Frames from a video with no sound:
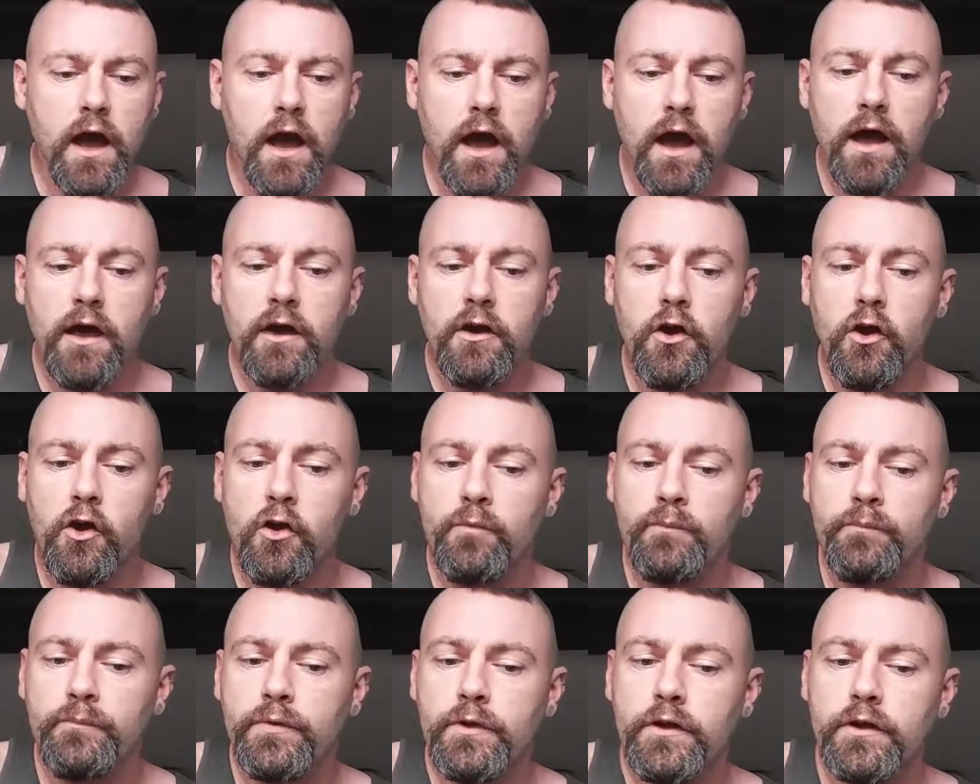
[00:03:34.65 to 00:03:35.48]
I
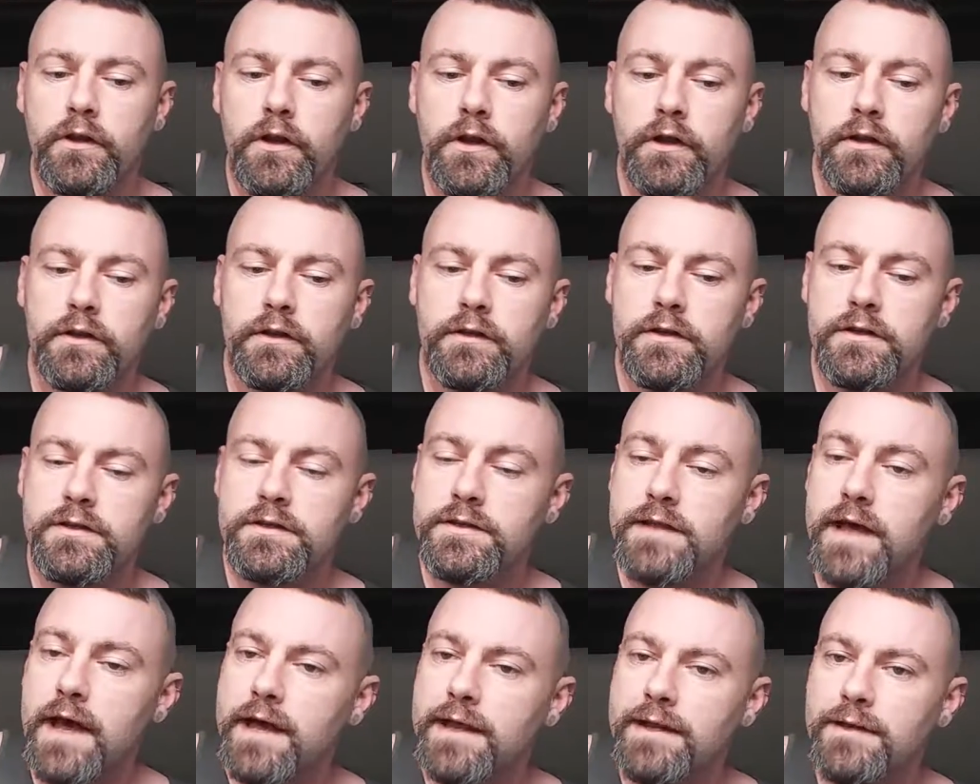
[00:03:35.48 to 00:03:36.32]
hope you'll
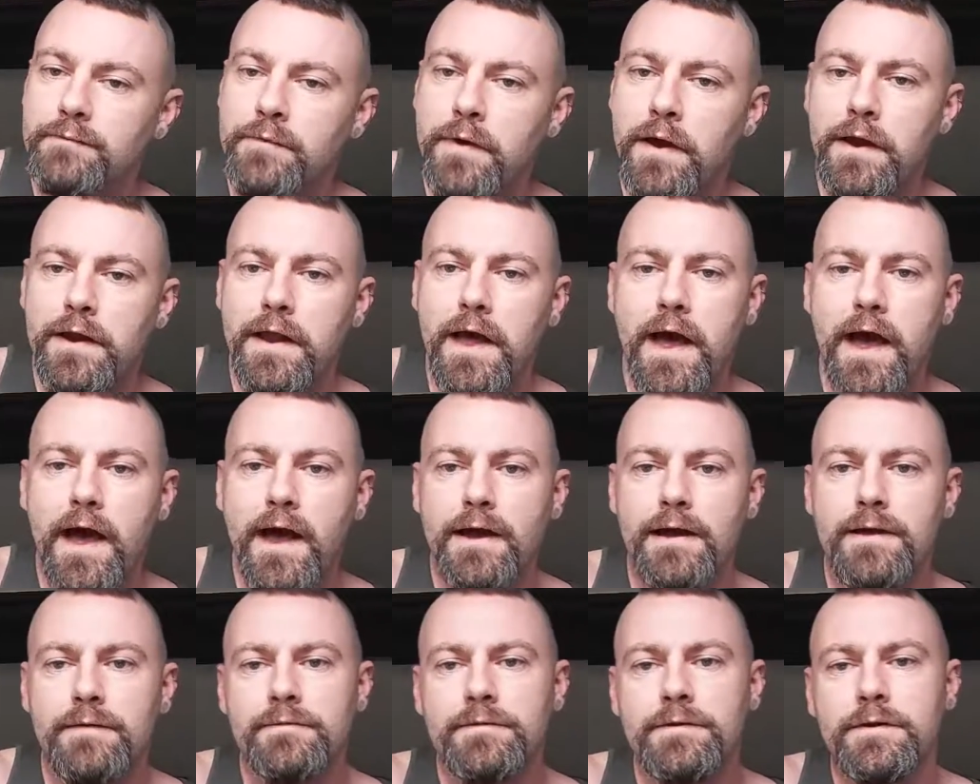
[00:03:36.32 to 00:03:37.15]
understand while
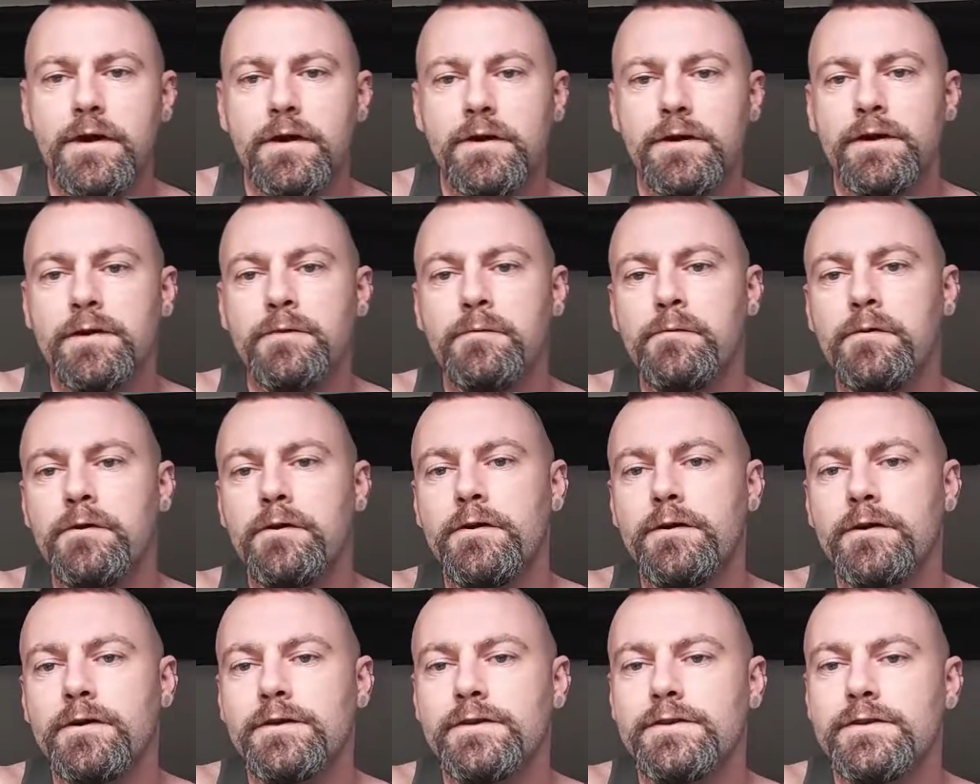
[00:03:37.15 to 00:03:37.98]
I am not at
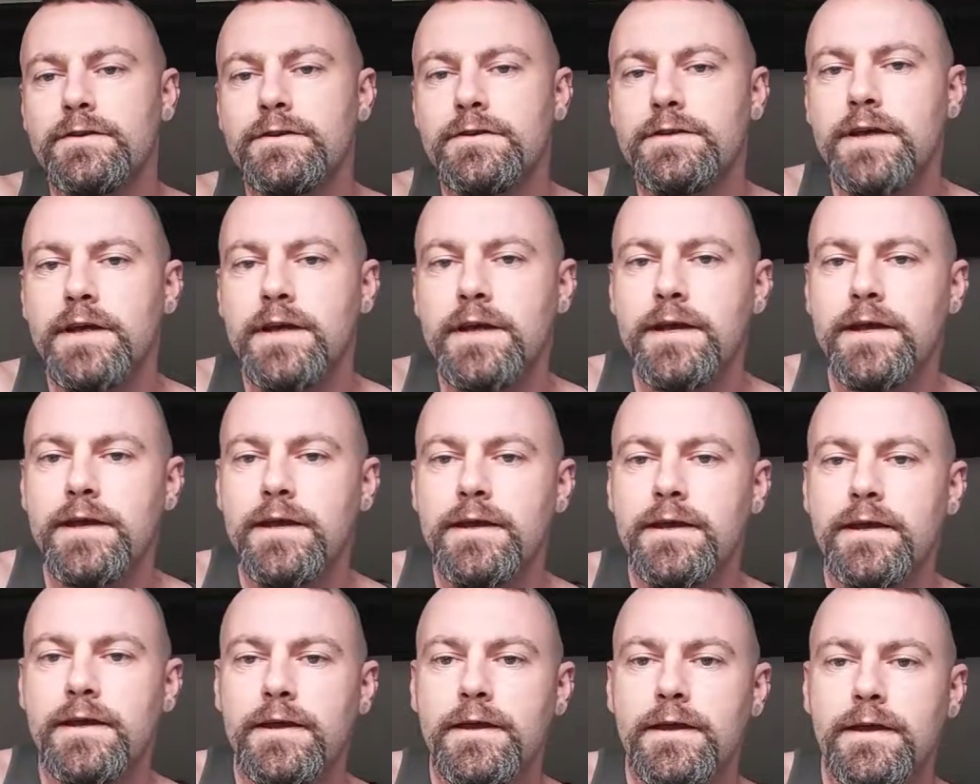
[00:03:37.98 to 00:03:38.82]
work
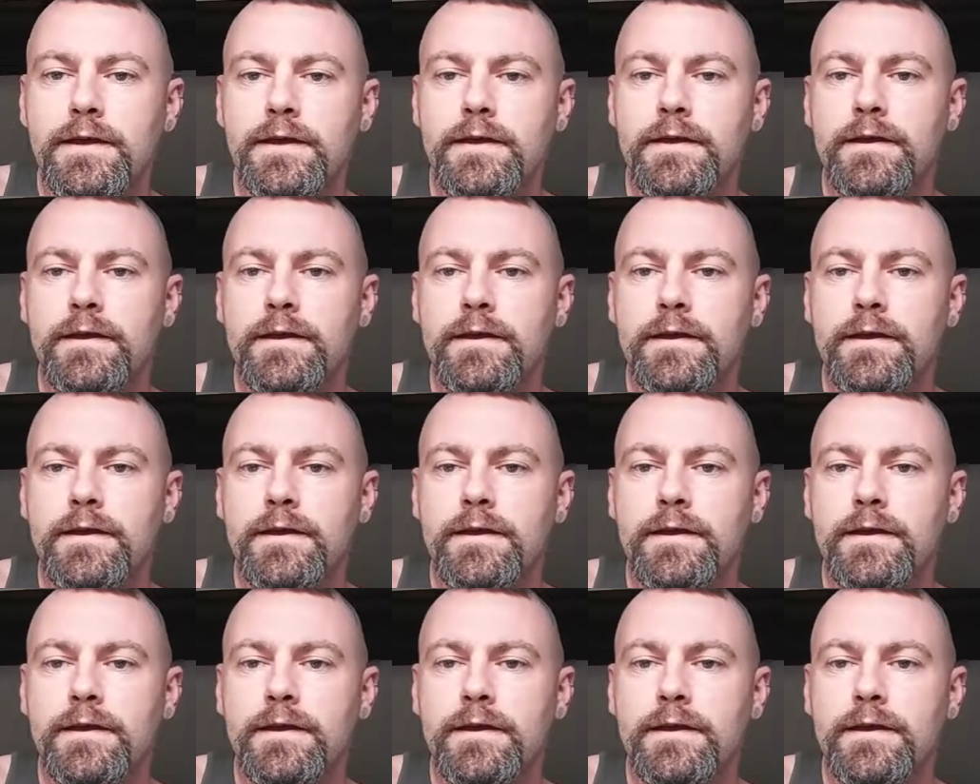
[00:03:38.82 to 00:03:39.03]
today.